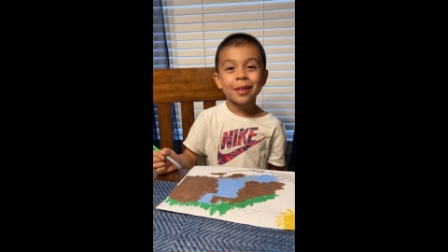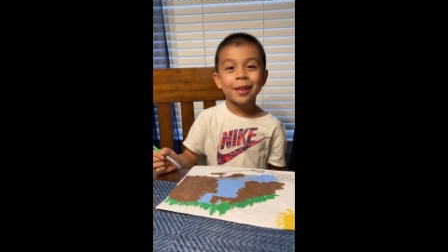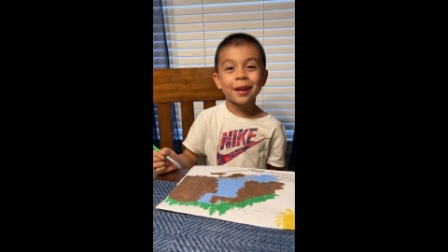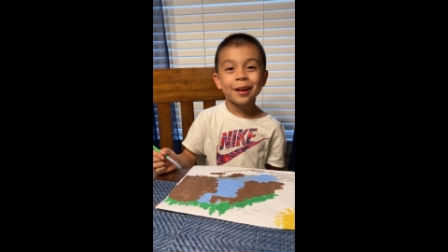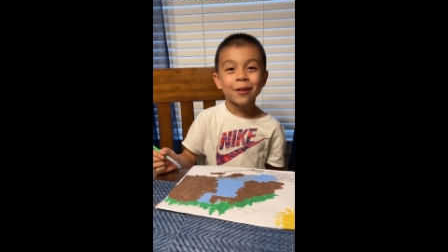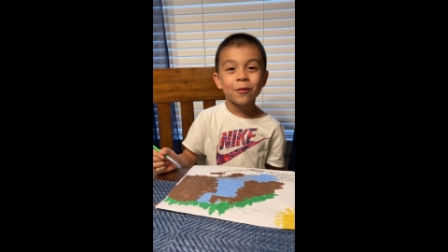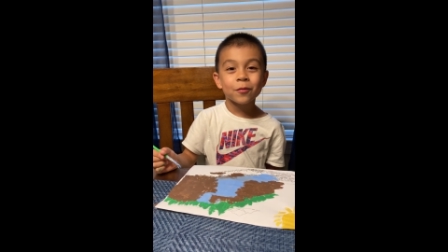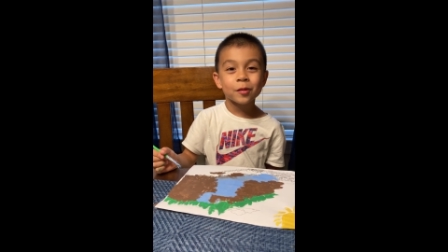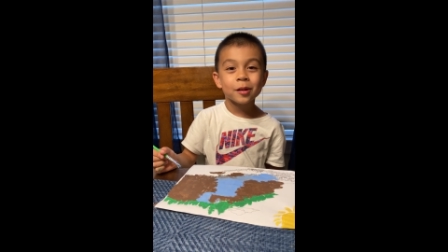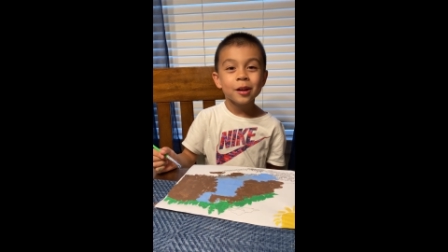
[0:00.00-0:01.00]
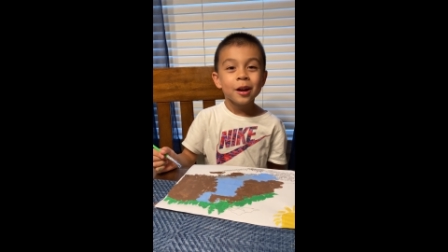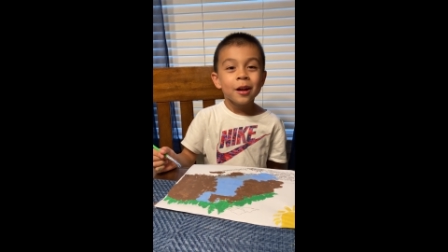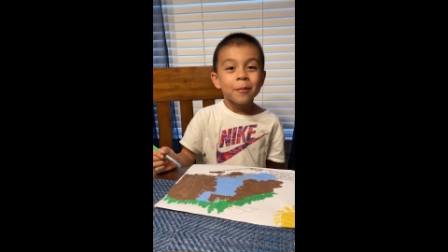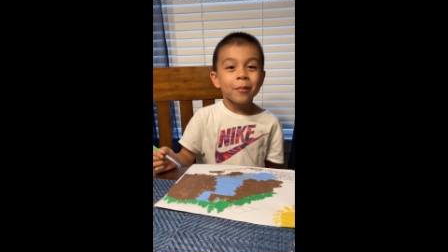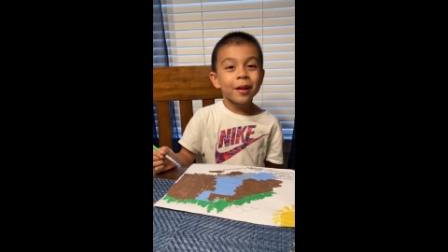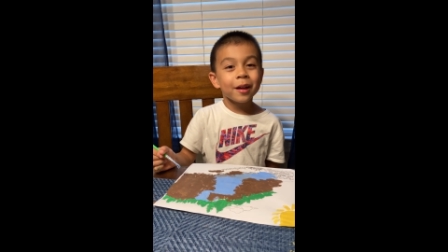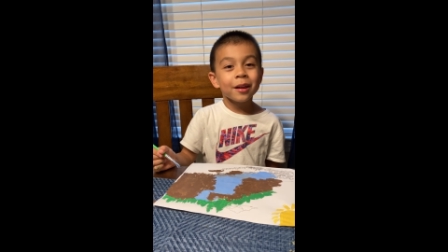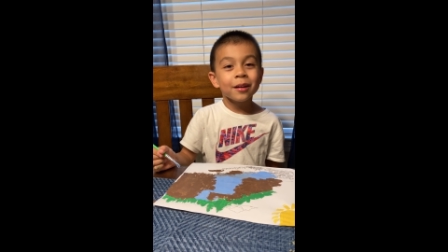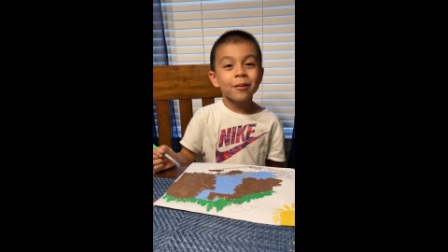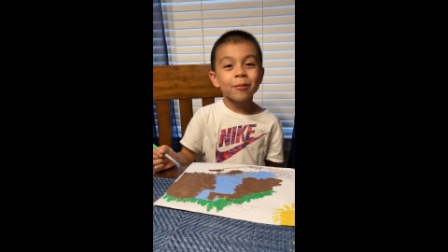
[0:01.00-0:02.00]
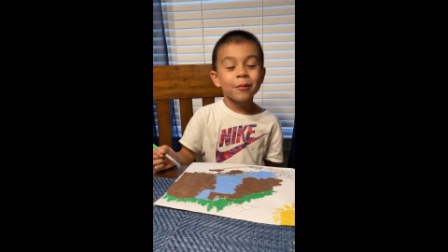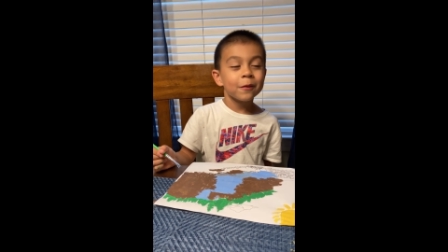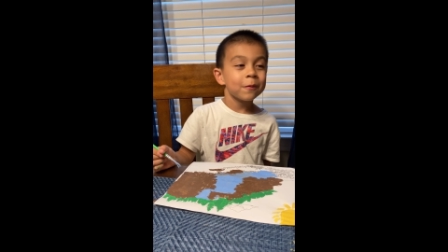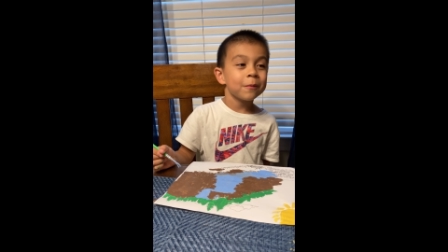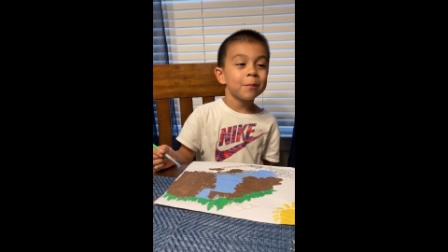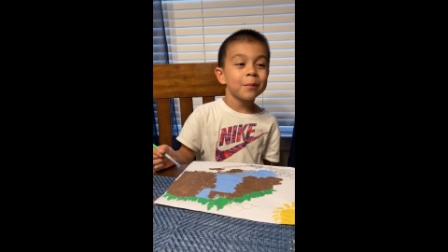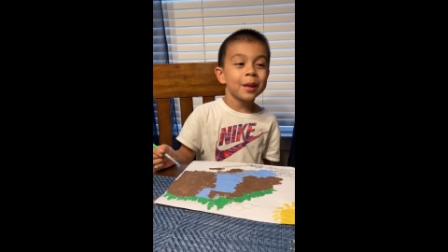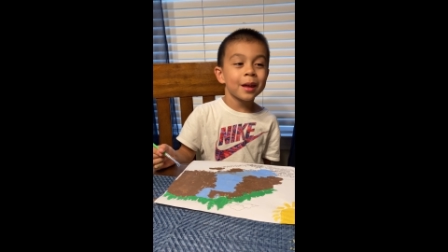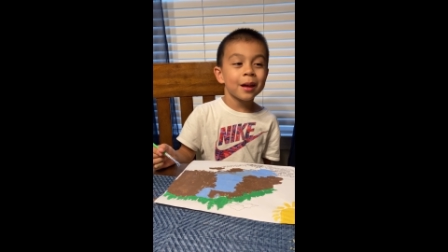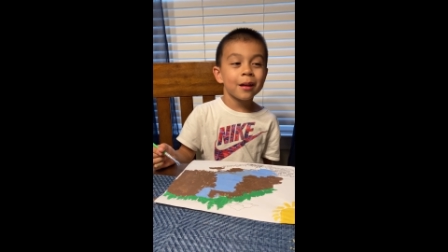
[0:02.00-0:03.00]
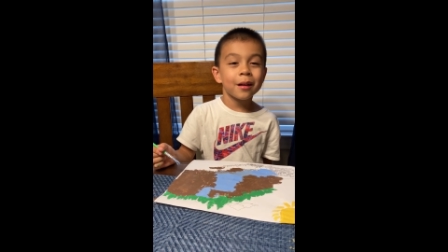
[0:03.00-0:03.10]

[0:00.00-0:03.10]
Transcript: Thank you for playing with me.